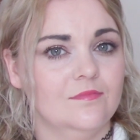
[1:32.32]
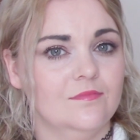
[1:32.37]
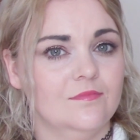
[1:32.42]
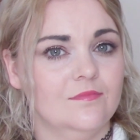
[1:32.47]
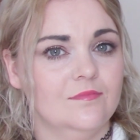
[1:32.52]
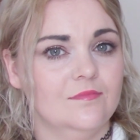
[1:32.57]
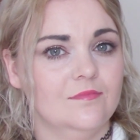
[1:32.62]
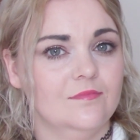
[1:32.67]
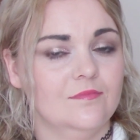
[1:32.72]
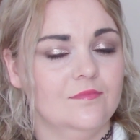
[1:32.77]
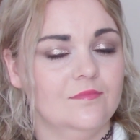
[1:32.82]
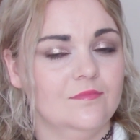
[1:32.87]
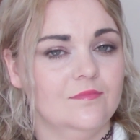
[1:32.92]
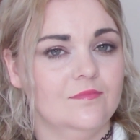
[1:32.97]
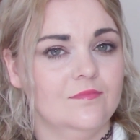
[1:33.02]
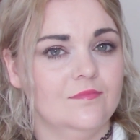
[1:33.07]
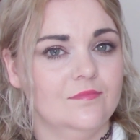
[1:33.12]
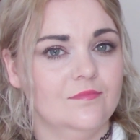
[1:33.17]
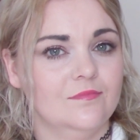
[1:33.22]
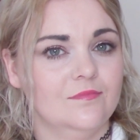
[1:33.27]

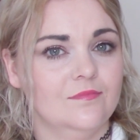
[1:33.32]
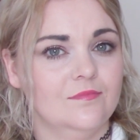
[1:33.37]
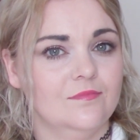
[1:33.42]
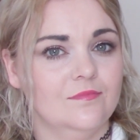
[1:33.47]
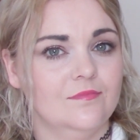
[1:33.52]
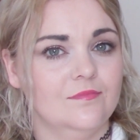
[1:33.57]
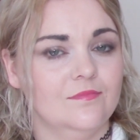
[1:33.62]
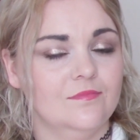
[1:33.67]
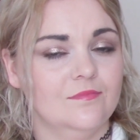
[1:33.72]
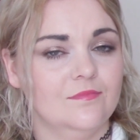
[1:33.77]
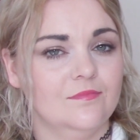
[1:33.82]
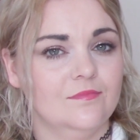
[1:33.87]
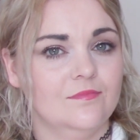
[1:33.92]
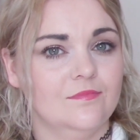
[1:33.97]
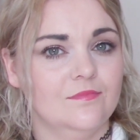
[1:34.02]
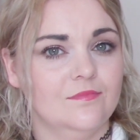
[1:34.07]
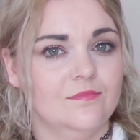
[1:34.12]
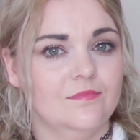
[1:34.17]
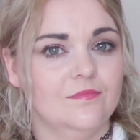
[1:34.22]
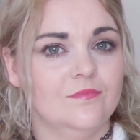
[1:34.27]

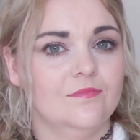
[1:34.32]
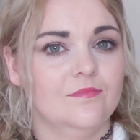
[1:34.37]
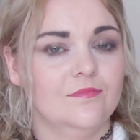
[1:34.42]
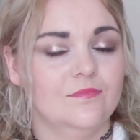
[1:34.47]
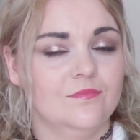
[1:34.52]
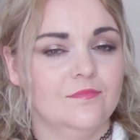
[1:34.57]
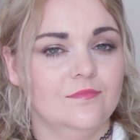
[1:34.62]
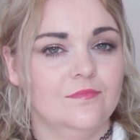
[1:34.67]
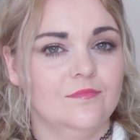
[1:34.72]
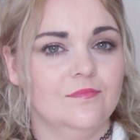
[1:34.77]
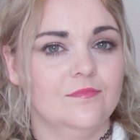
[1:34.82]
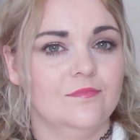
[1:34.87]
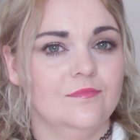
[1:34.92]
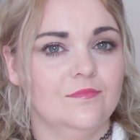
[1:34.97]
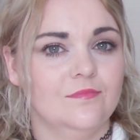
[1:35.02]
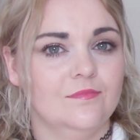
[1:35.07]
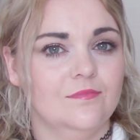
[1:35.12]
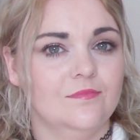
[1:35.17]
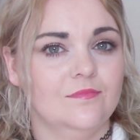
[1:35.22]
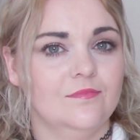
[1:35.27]

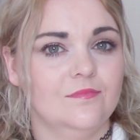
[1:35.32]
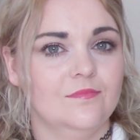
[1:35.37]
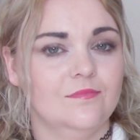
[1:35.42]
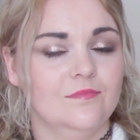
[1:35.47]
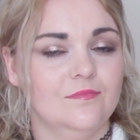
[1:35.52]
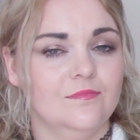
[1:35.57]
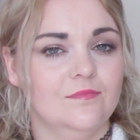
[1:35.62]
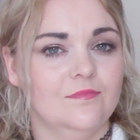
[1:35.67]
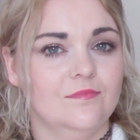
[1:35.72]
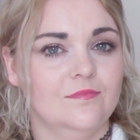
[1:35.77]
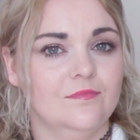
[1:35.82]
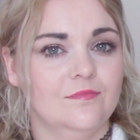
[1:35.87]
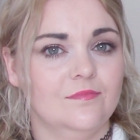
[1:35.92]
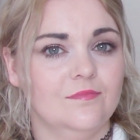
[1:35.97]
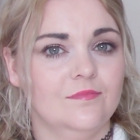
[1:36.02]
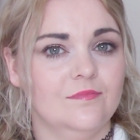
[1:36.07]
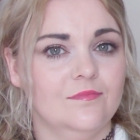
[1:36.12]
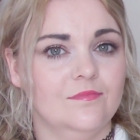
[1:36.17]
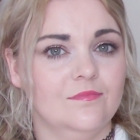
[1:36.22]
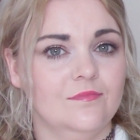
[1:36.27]

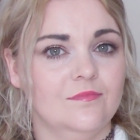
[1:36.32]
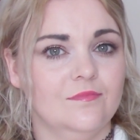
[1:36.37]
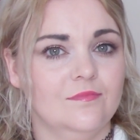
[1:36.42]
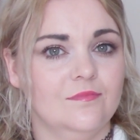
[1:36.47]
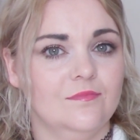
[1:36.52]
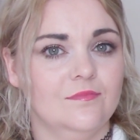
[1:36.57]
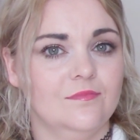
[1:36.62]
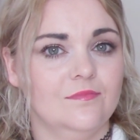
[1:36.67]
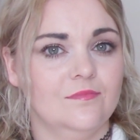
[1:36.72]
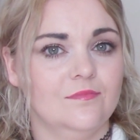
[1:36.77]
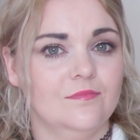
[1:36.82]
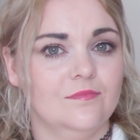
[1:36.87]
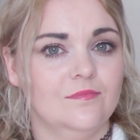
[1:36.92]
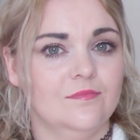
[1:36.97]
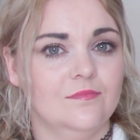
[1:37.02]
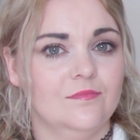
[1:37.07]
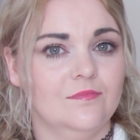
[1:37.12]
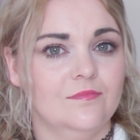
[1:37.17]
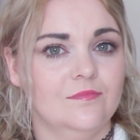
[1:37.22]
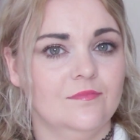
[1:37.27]

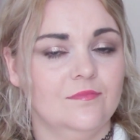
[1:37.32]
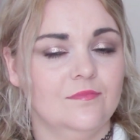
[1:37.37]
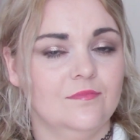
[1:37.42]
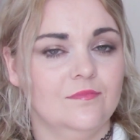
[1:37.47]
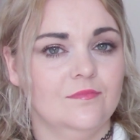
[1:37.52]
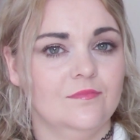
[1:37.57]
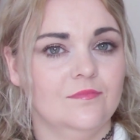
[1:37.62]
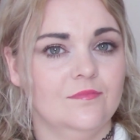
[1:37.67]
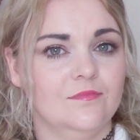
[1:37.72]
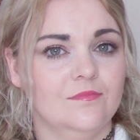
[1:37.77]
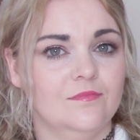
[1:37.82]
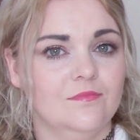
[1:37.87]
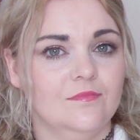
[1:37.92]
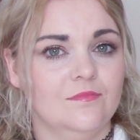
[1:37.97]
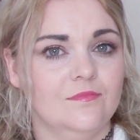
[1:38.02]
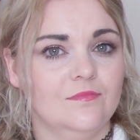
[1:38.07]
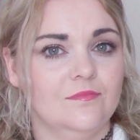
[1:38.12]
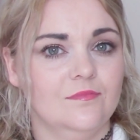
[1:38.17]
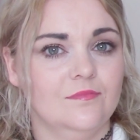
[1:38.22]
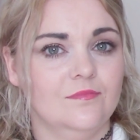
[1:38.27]

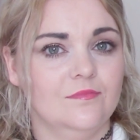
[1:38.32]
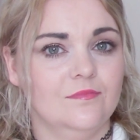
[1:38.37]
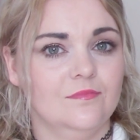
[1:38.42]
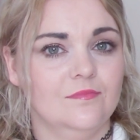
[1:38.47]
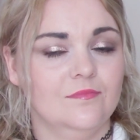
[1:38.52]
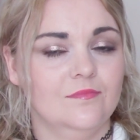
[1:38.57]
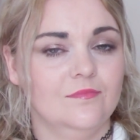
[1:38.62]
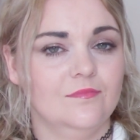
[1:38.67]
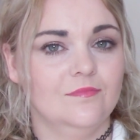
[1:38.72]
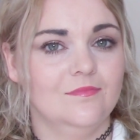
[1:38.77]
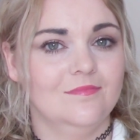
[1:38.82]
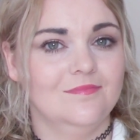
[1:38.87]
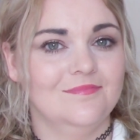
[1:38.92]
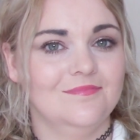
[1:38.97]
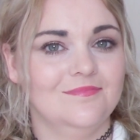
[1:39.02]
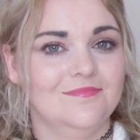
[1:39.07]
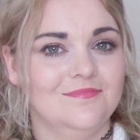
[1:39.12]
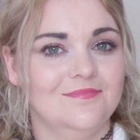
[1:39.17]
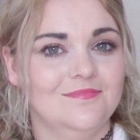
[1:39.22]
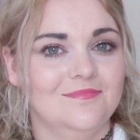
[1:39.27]

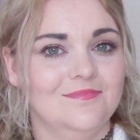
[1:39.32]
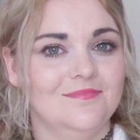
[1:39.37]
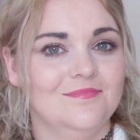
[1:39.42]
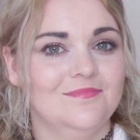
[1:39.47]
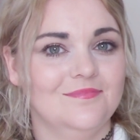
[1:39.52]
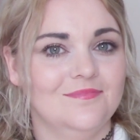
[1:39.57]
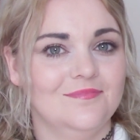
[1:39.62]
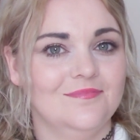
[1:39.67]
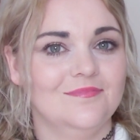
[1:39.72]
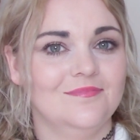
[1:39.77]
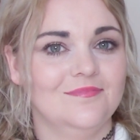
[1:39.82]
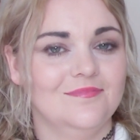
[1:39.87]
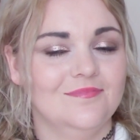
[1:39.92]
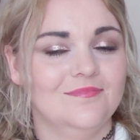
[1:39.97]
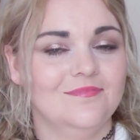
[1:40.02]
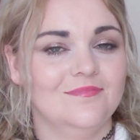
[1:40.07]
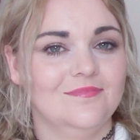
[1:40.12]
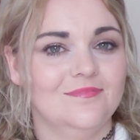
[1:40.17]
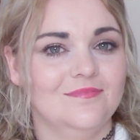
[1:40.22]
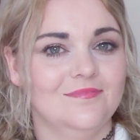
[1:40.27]
No words are spoken by the person on screen.